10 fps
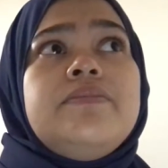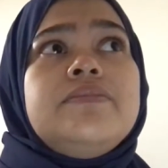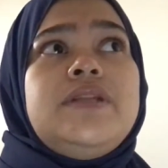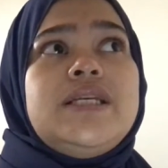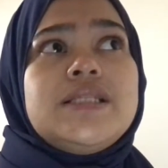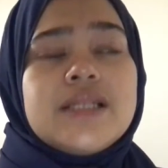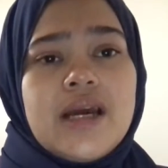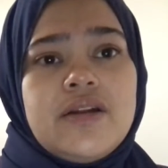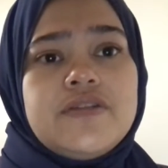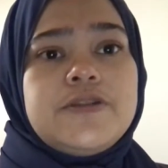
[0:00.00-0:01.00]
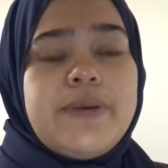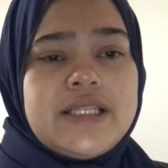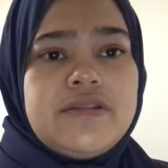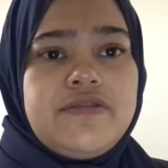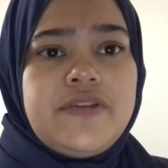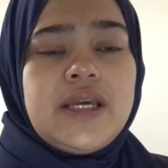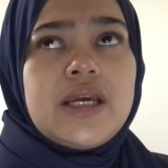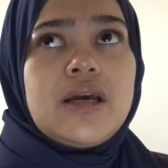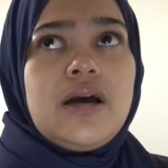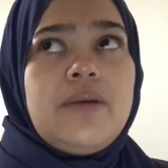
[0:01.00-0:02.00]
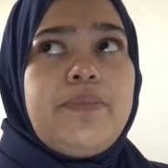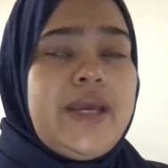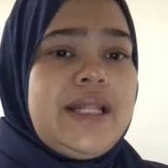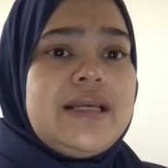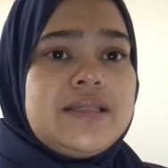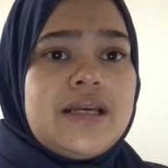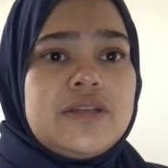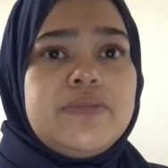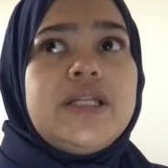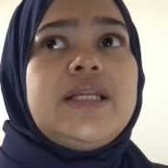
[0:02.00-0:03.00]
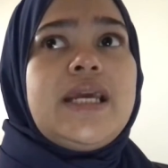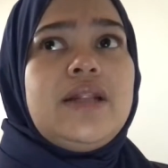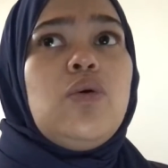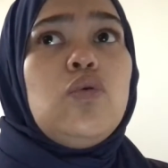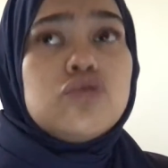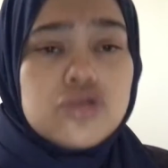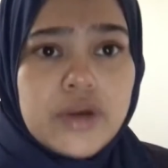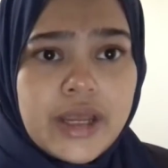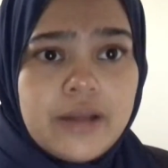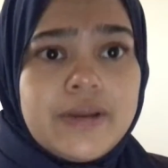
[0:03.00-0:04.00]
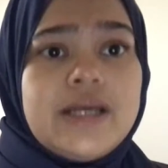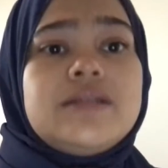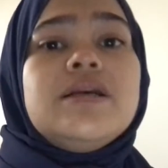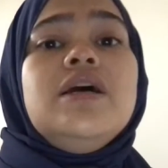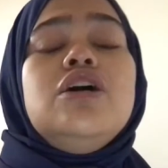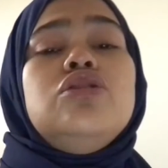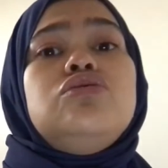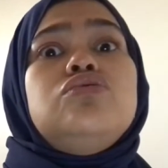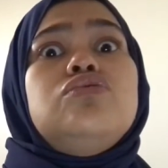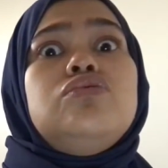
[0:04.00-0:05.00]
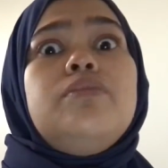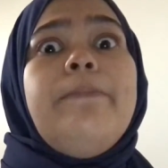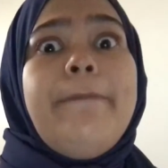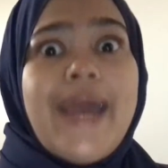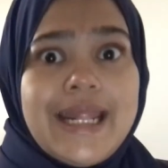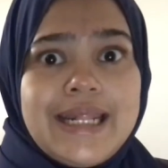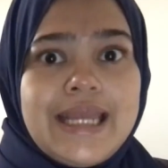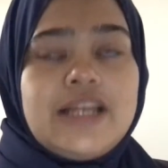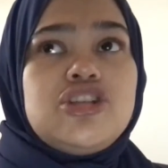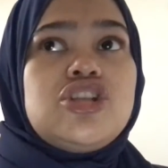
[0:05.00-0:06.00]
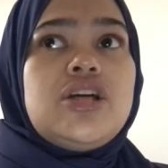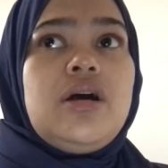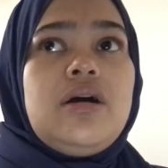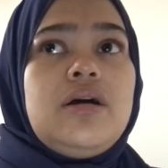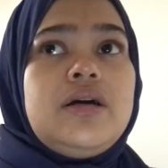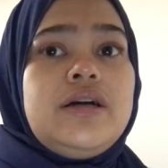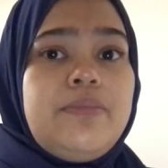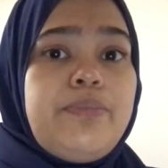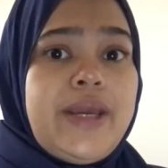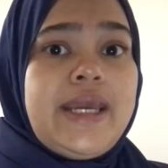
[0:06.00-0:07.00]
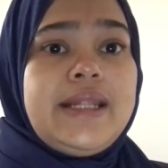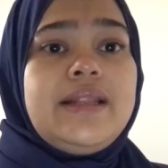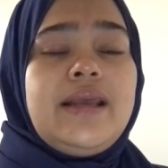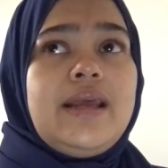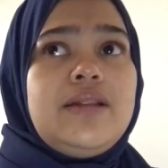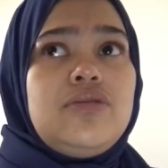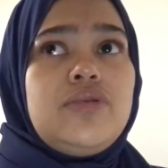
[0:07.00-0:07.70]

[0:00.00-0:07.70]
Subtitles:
this kind of specific pain assessment can also help us to manage her pain, and to